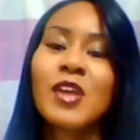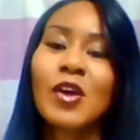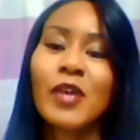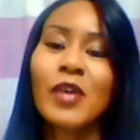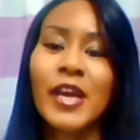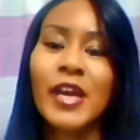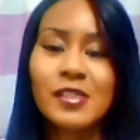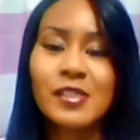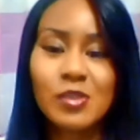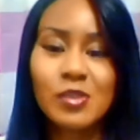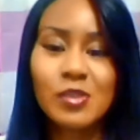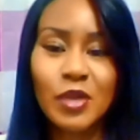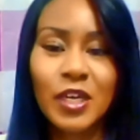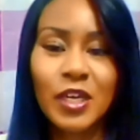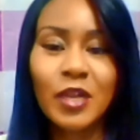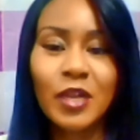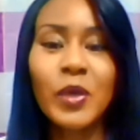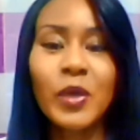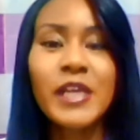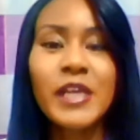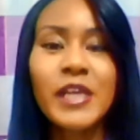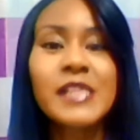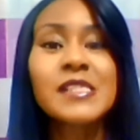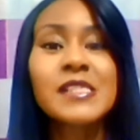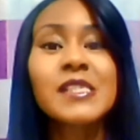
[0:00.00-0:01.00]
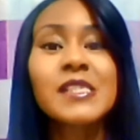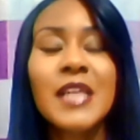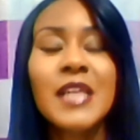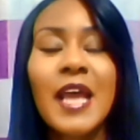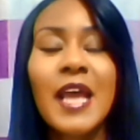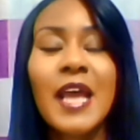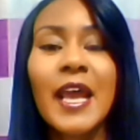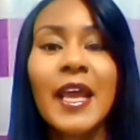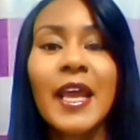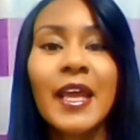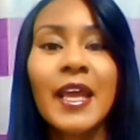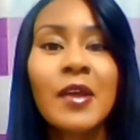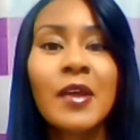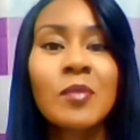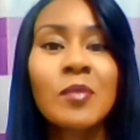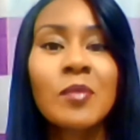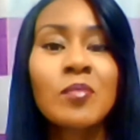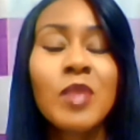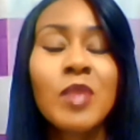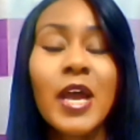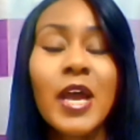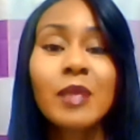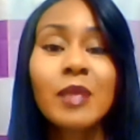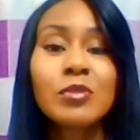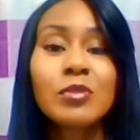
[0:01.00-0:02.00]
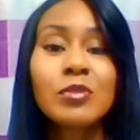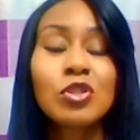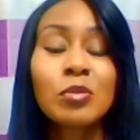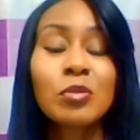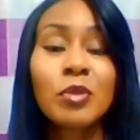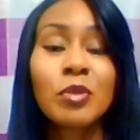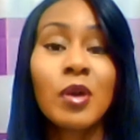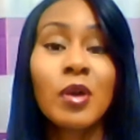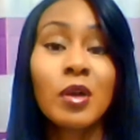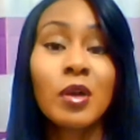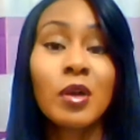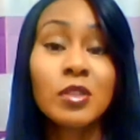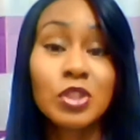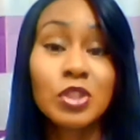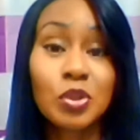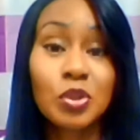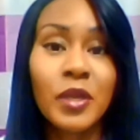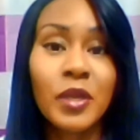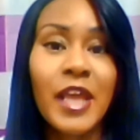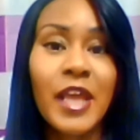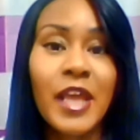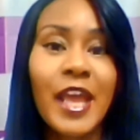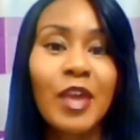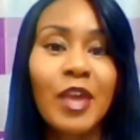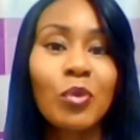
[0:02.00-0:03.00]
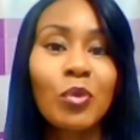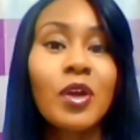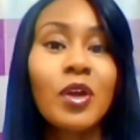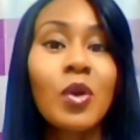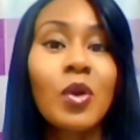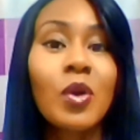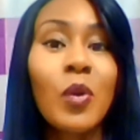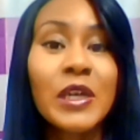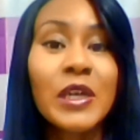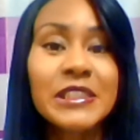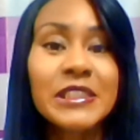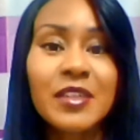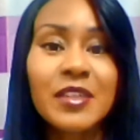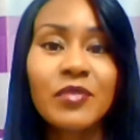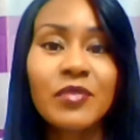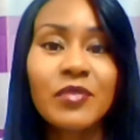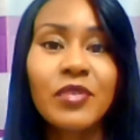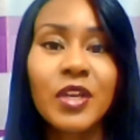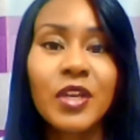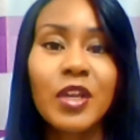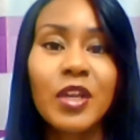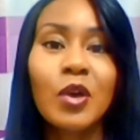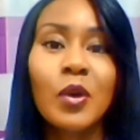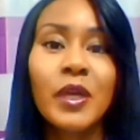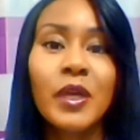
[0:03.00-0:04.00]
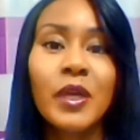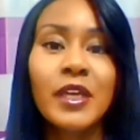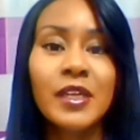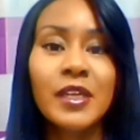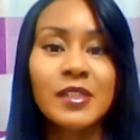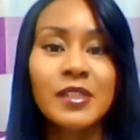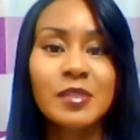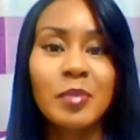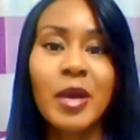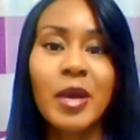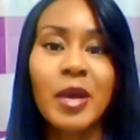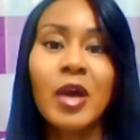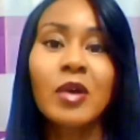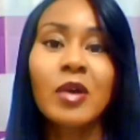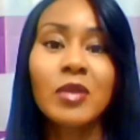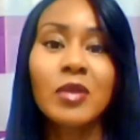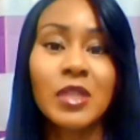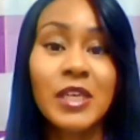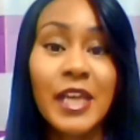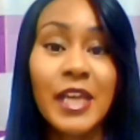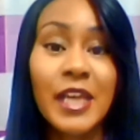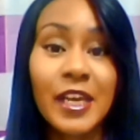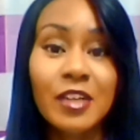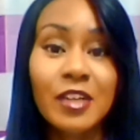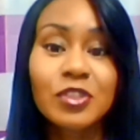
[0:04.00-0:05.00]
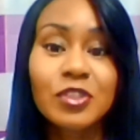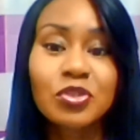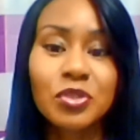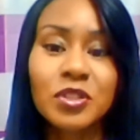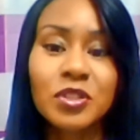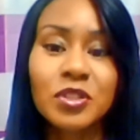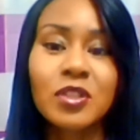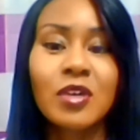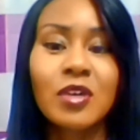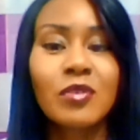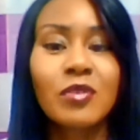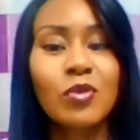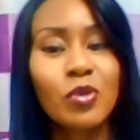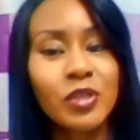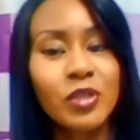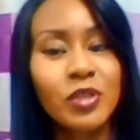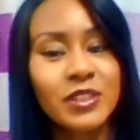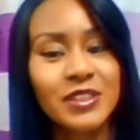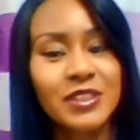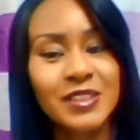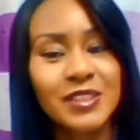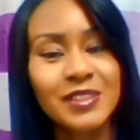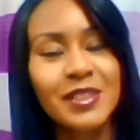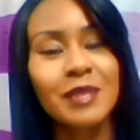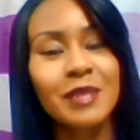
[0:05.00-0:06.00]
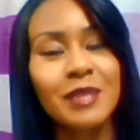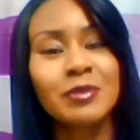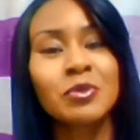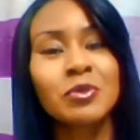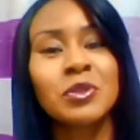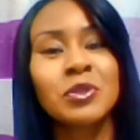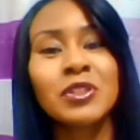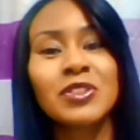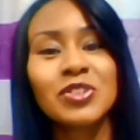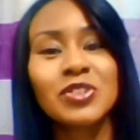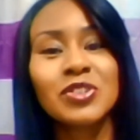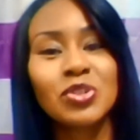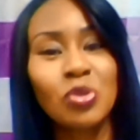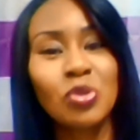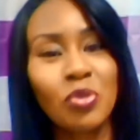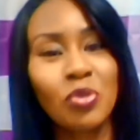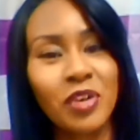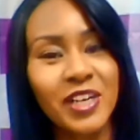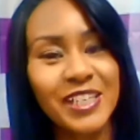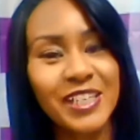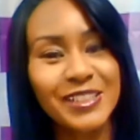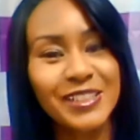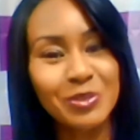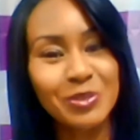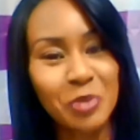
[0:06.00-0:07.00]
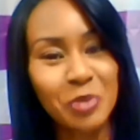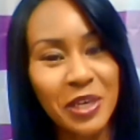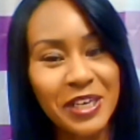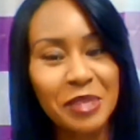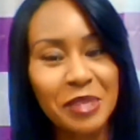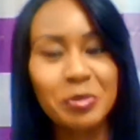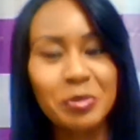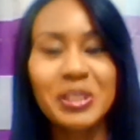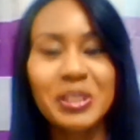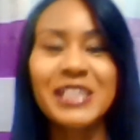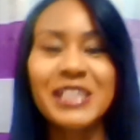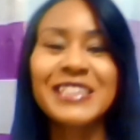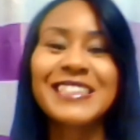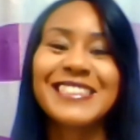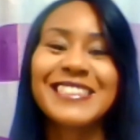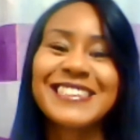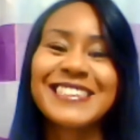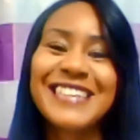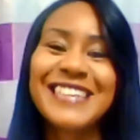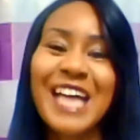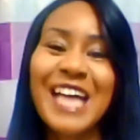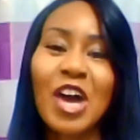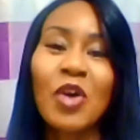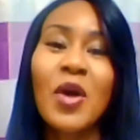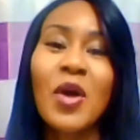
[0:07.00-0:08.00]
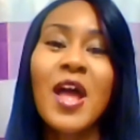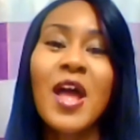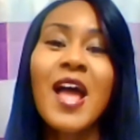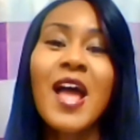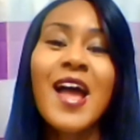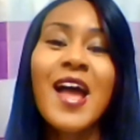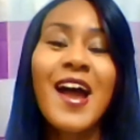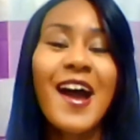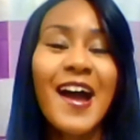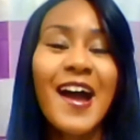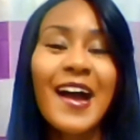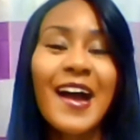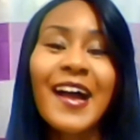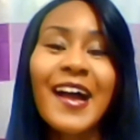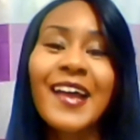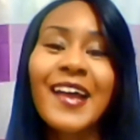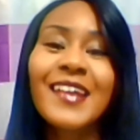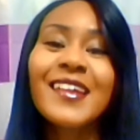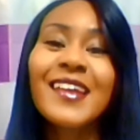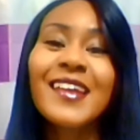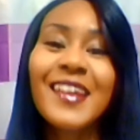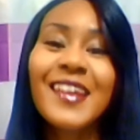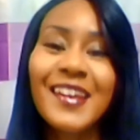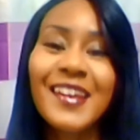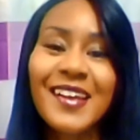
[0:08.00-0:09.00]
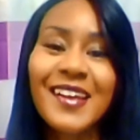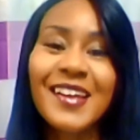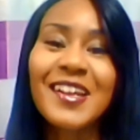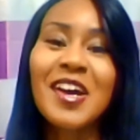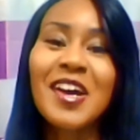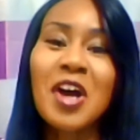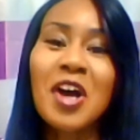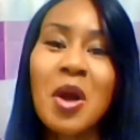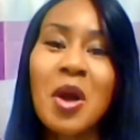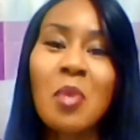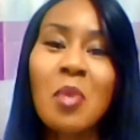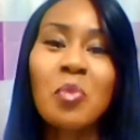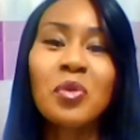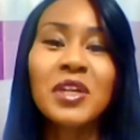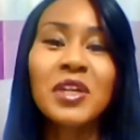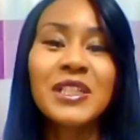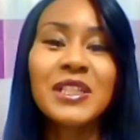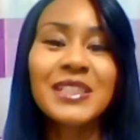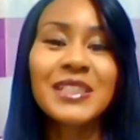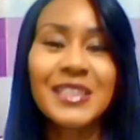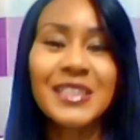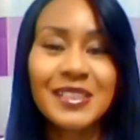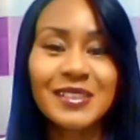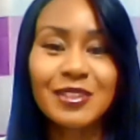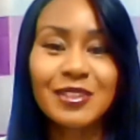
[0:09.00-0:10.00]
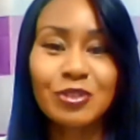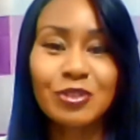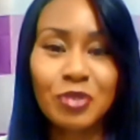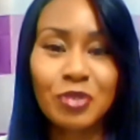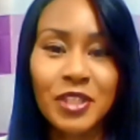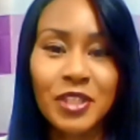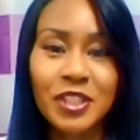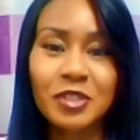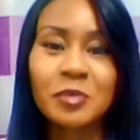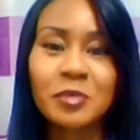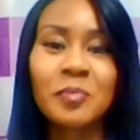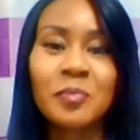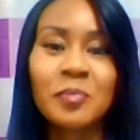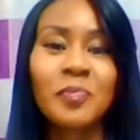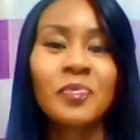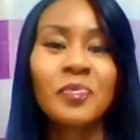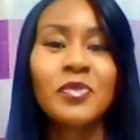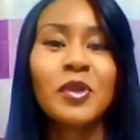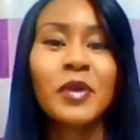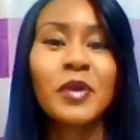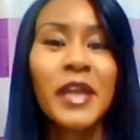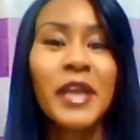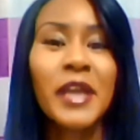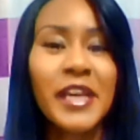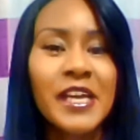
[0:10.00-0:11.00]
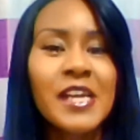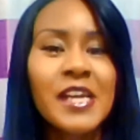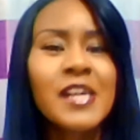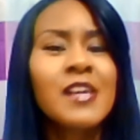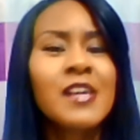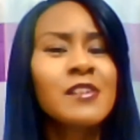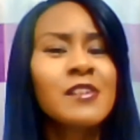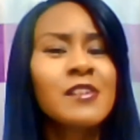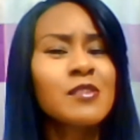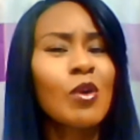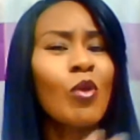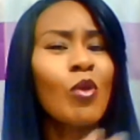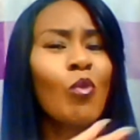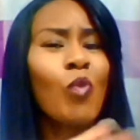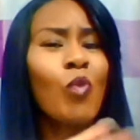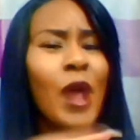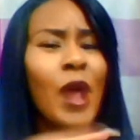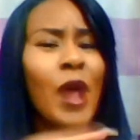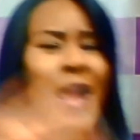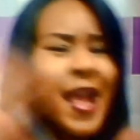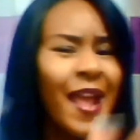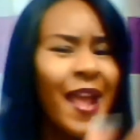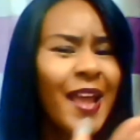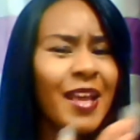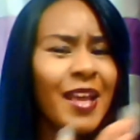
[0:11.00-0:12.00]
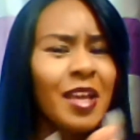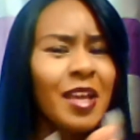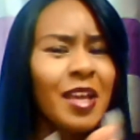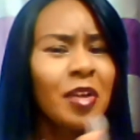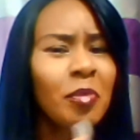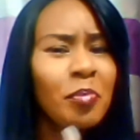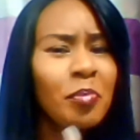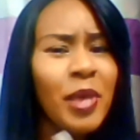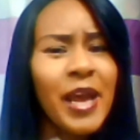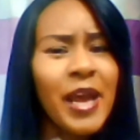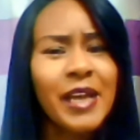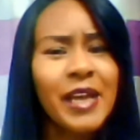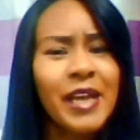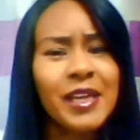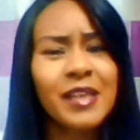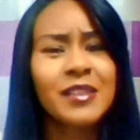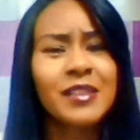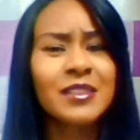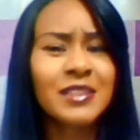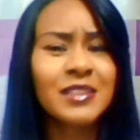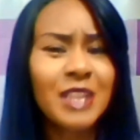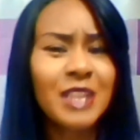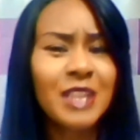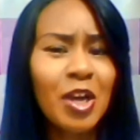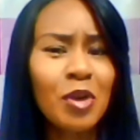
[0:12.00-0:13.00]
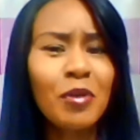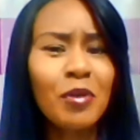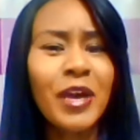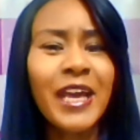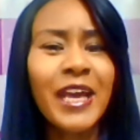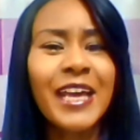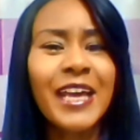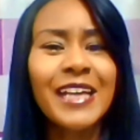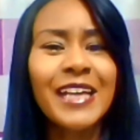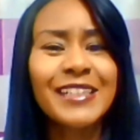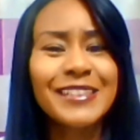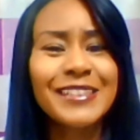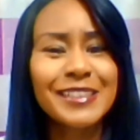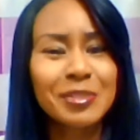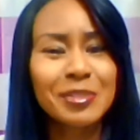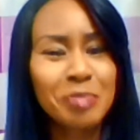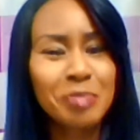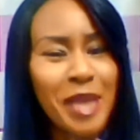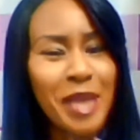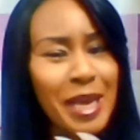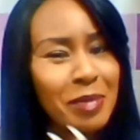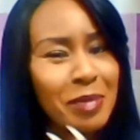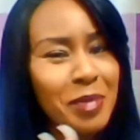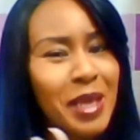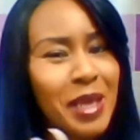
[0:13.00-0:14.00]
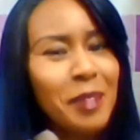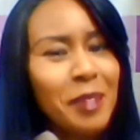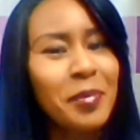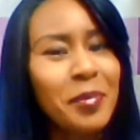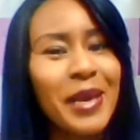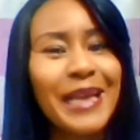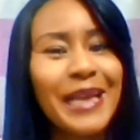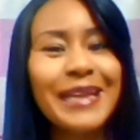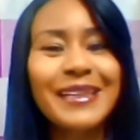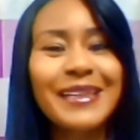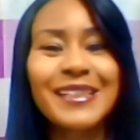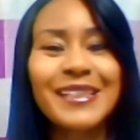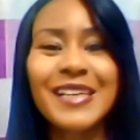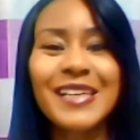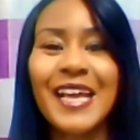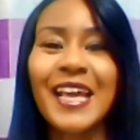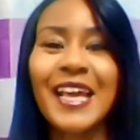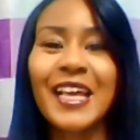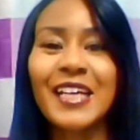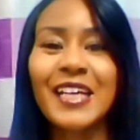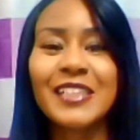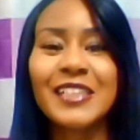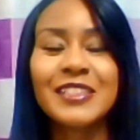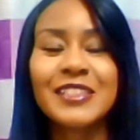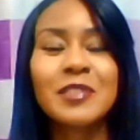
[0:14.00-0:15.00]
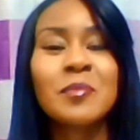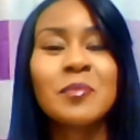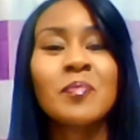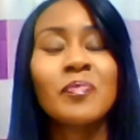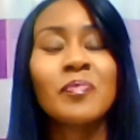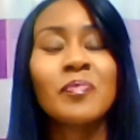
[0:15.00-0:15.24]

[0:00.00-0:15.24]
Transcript: Okay, so anyways, today I'm doing a requested video, and it is about the nail drill. Of course, this comes with the story as well, because this is how I ended up with this drill. Okay, so way back in the Stone Ages, back in the days,